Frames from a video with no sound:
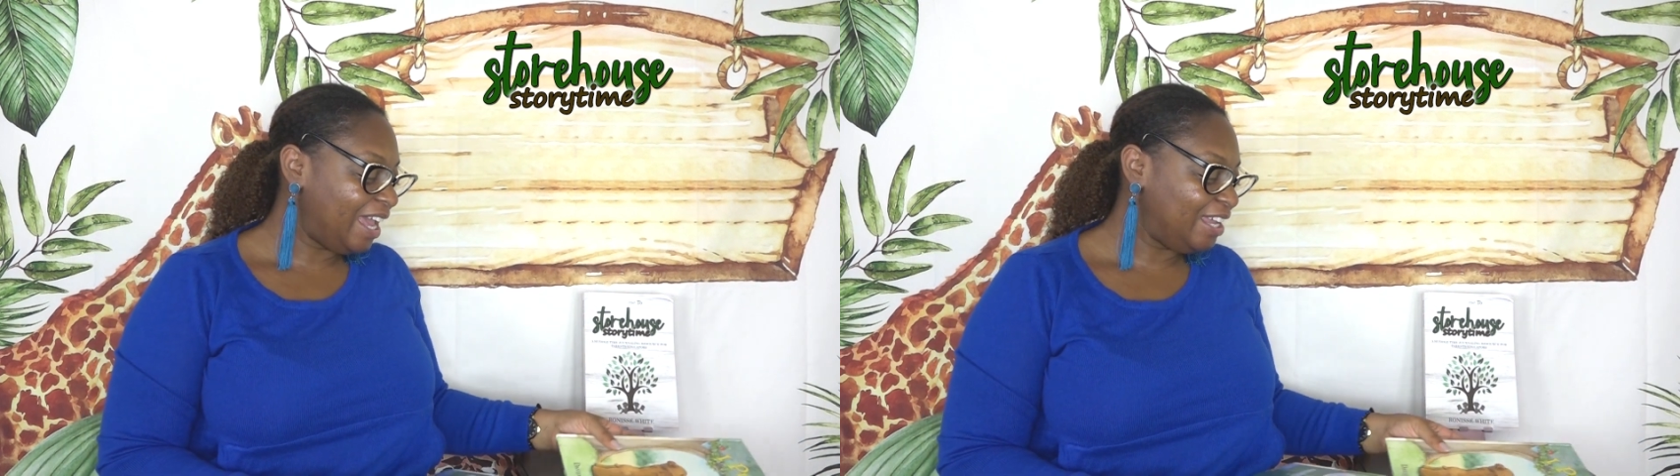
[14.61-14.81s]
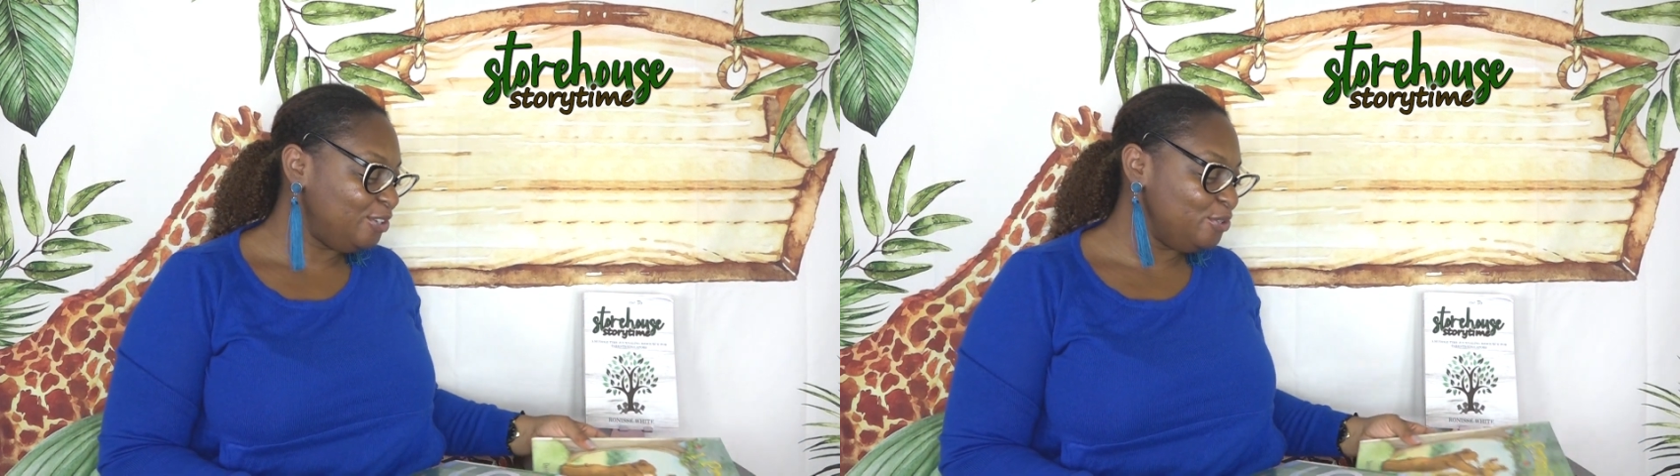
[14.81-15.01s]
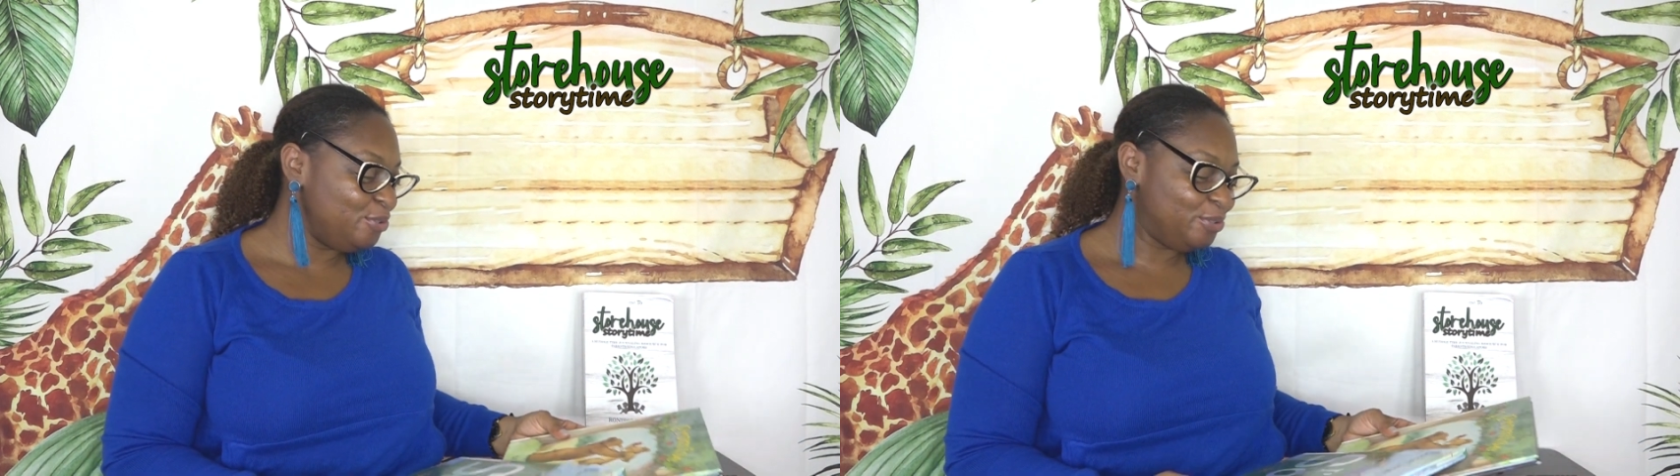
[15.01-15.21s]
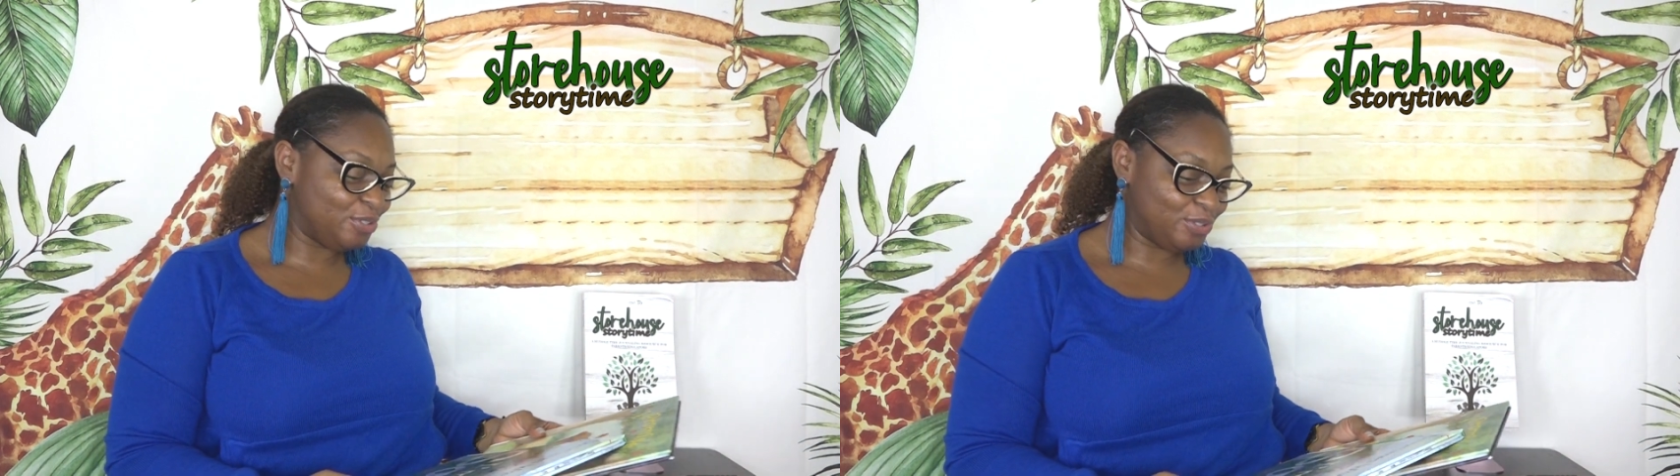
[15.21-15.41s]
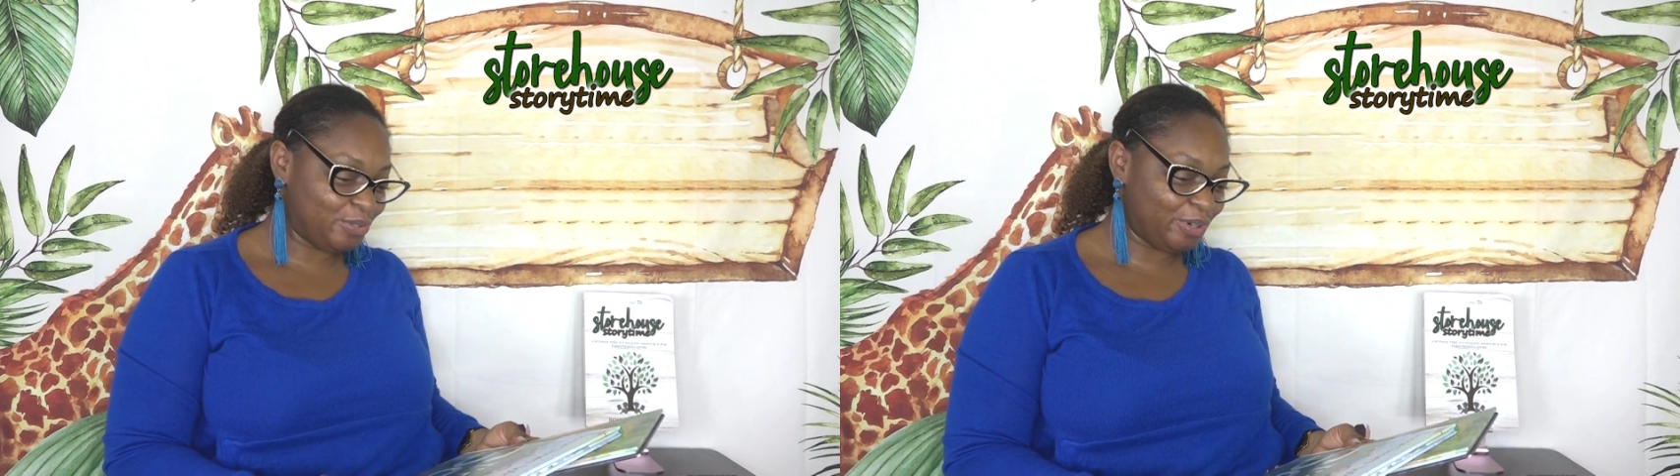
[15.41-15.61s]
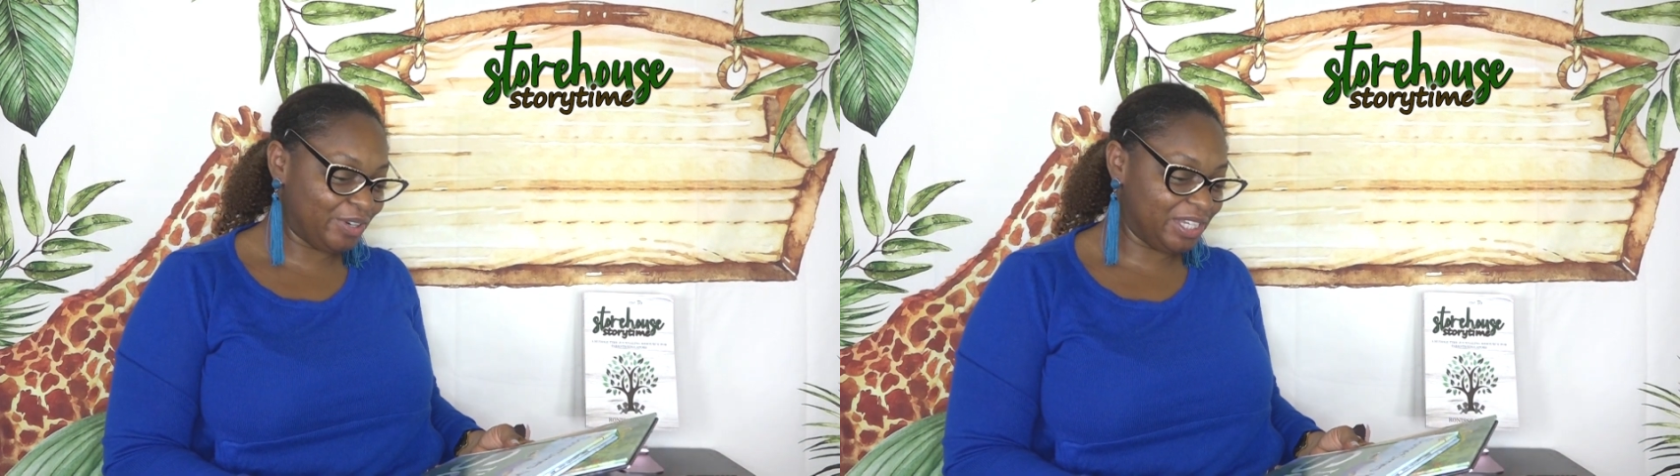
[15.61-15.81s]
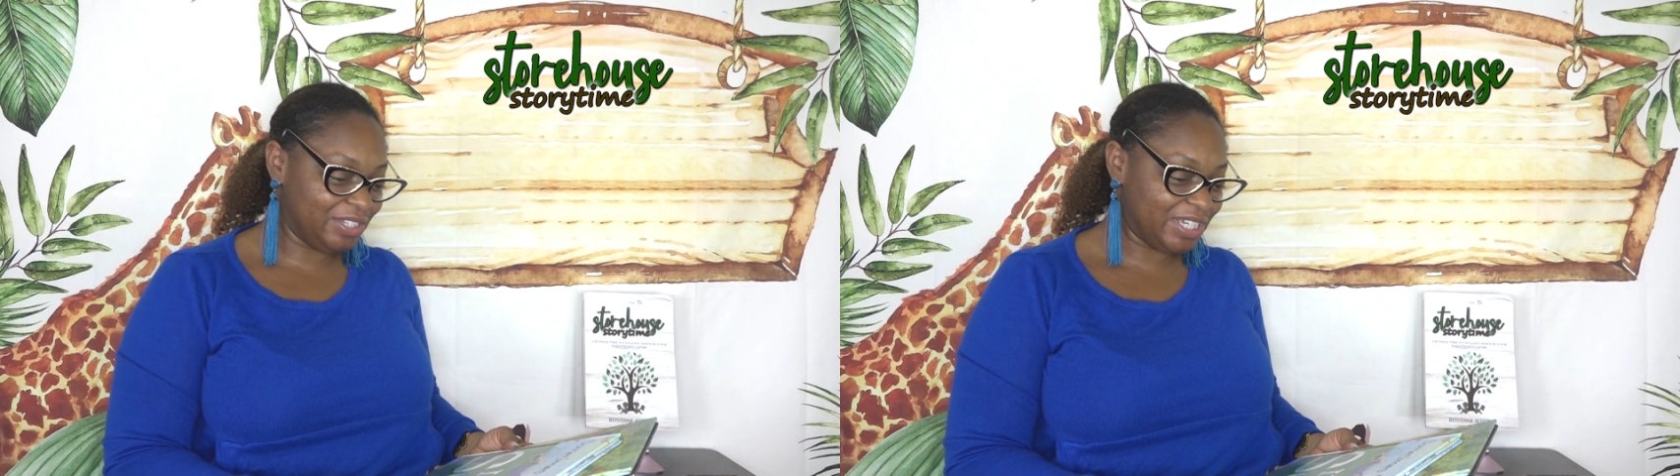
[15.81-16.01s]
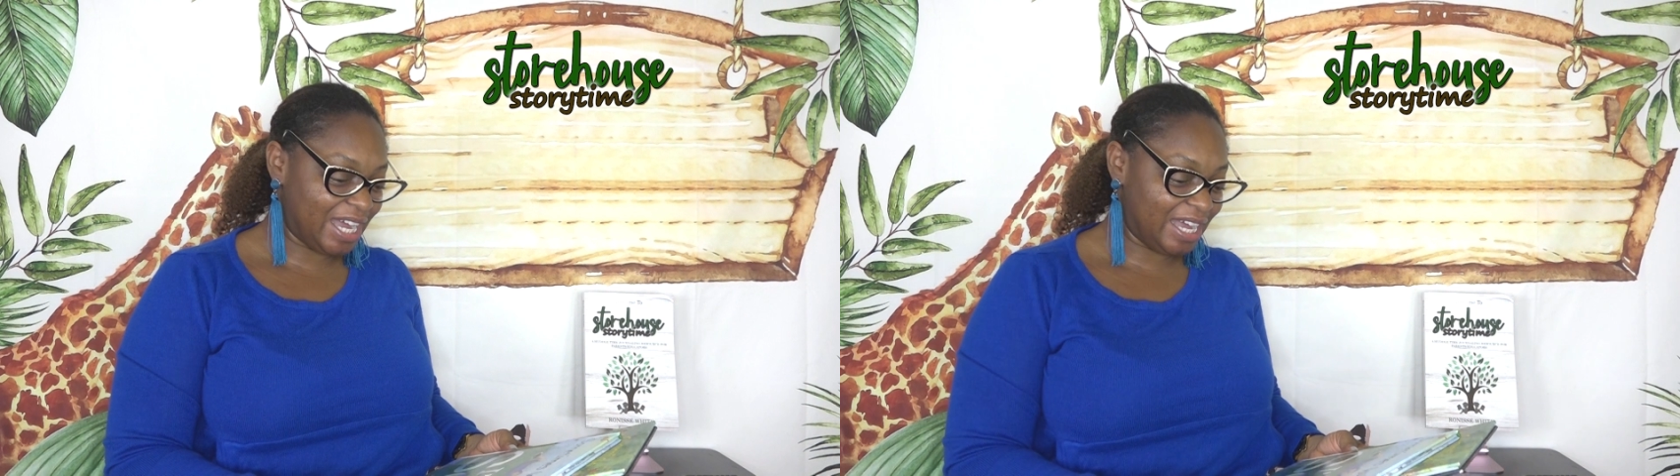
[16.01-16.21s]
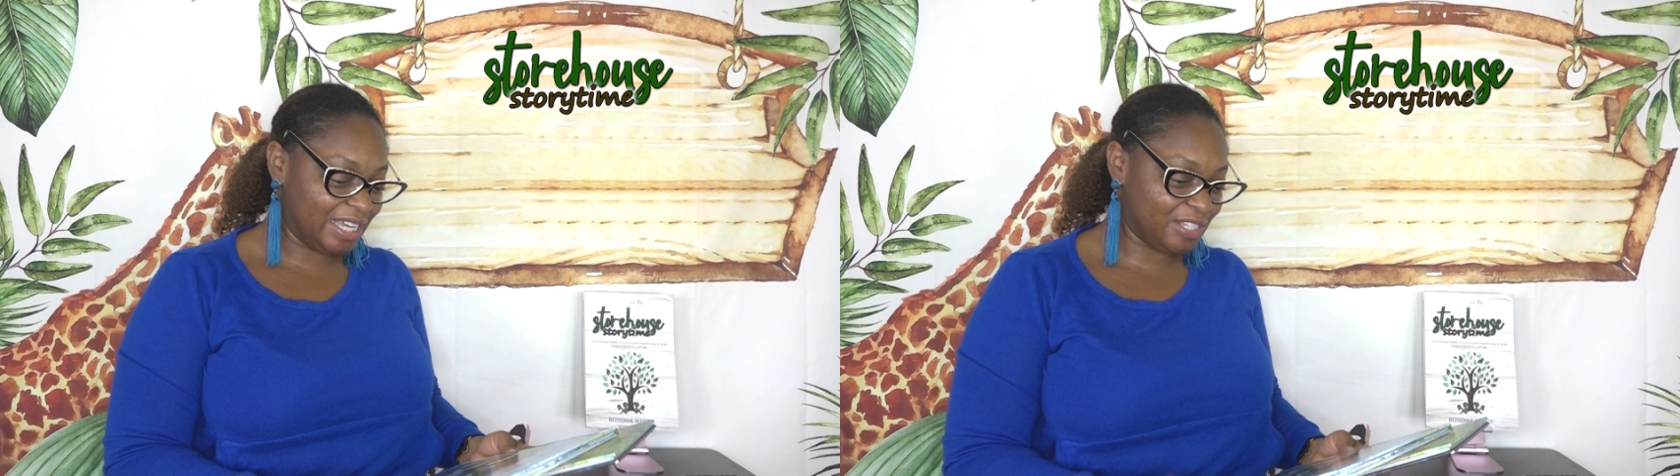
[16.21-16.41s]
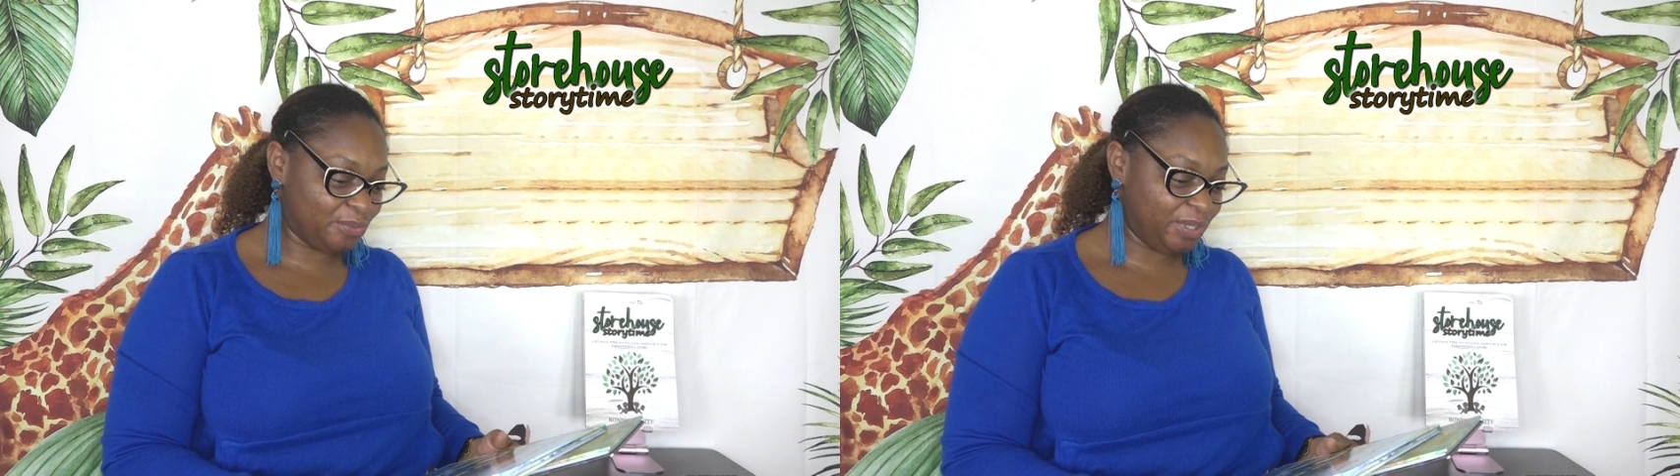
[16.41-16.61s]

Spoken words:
a new story, you guys.